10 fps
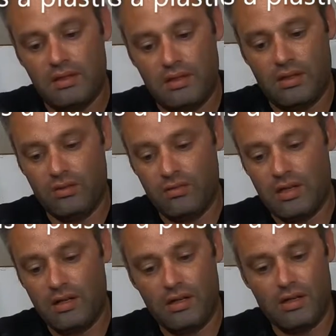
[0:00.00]
Now, the
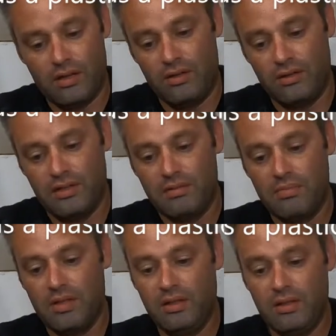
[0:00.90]
rock, uh, the
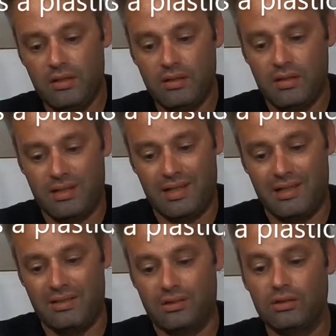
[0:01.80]
Tippmann, it
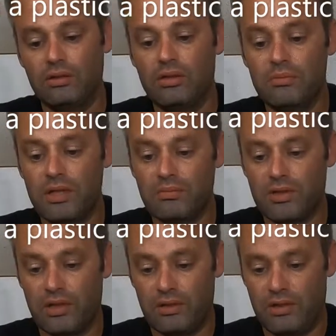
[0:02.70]
has an aluminum
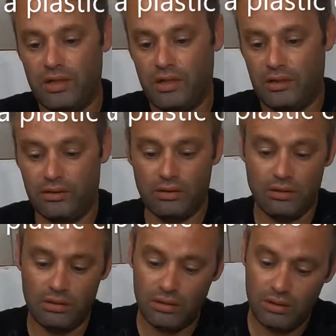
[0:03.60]
charging handle